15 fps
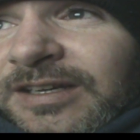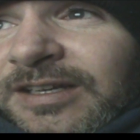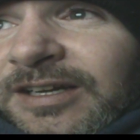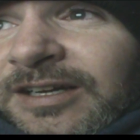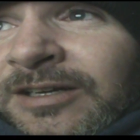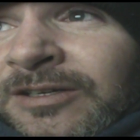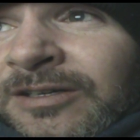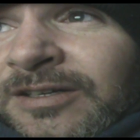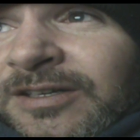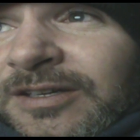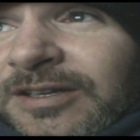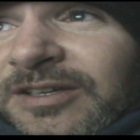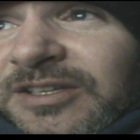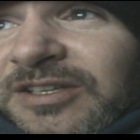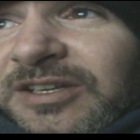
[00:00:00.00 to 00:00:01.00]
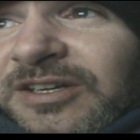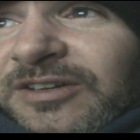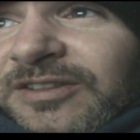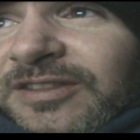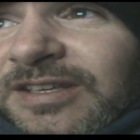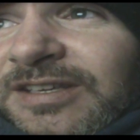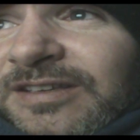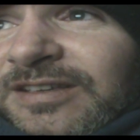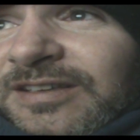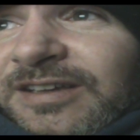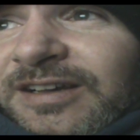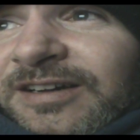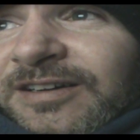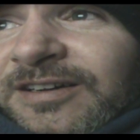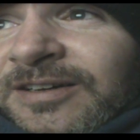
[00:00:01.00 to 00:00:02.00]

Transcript: Anyhow, you know, the